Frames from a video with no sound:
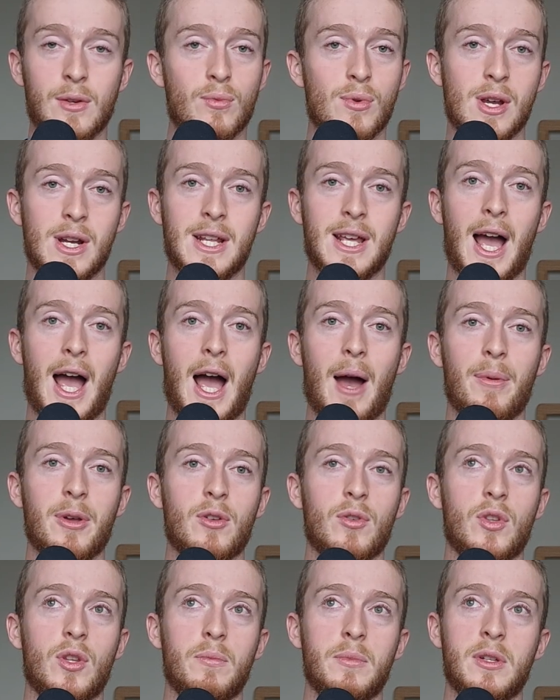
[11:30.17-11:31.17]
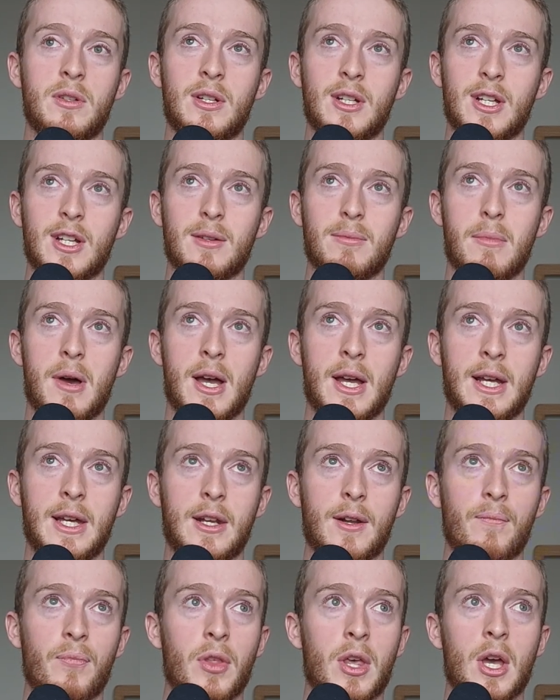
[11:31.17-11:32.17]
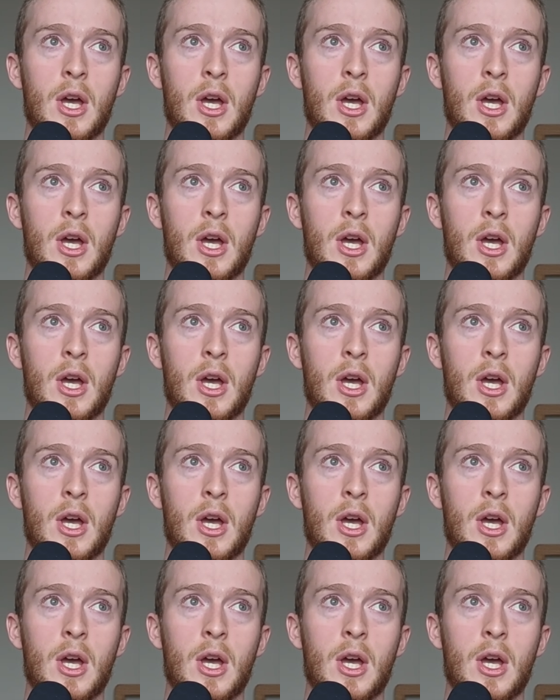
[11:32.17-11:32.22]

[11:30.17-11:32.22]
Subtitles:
really happy with the music it's made.